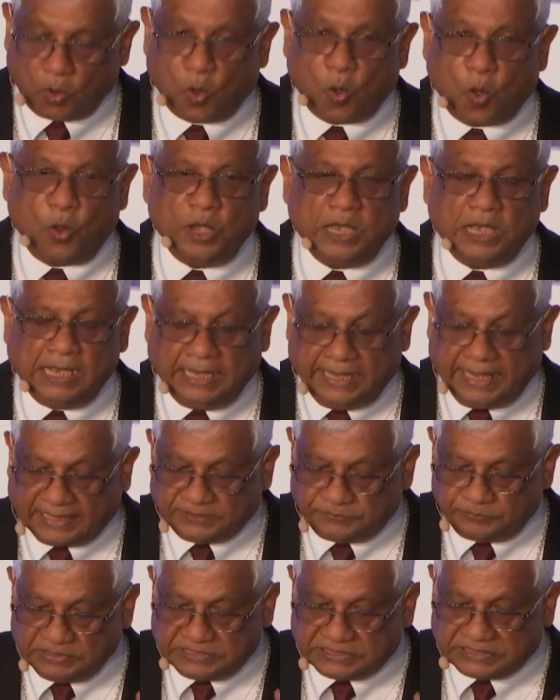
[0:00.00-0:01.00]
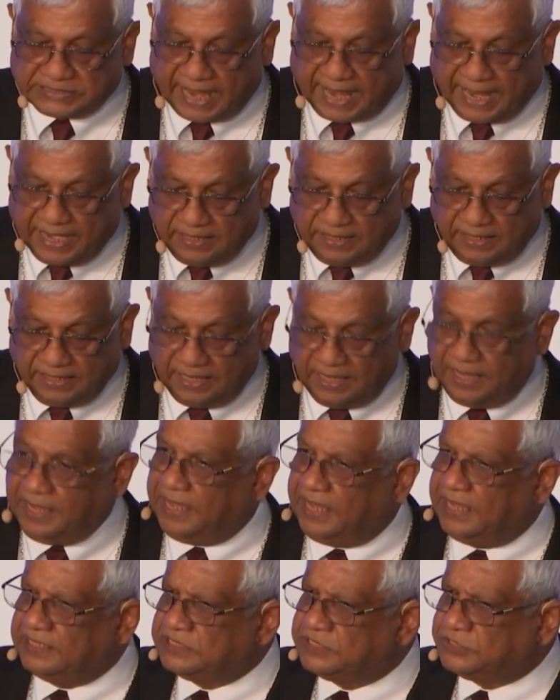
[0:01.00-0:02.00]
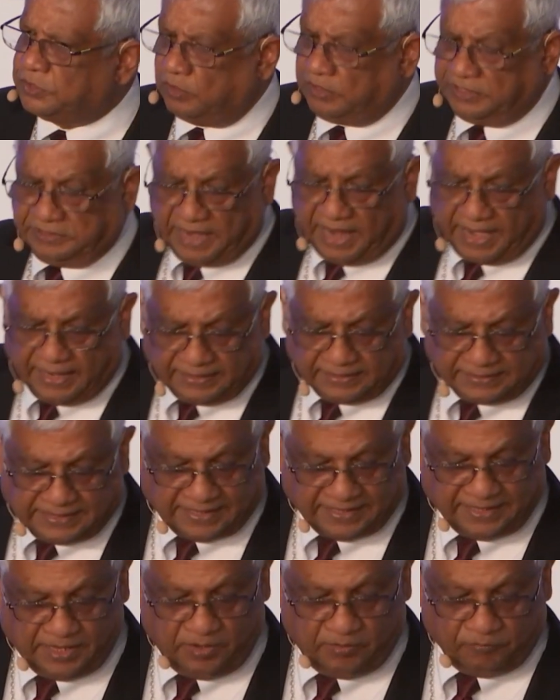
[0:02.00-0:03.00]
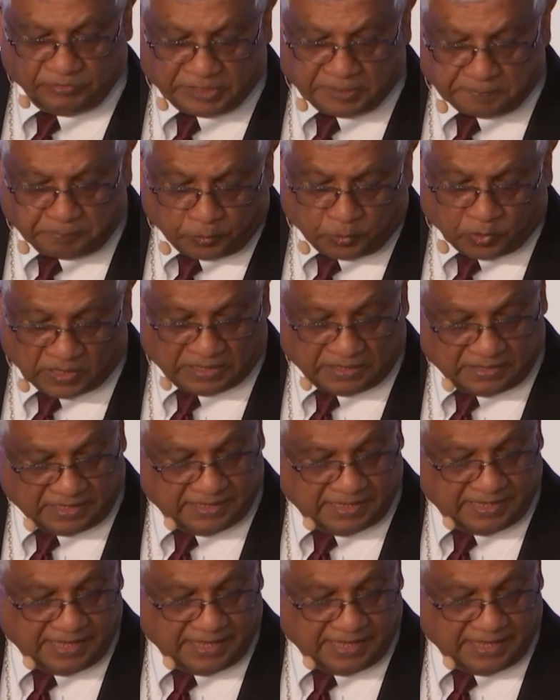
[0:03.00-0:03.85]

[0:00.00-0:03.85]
Only as we stand in solidarity with the poor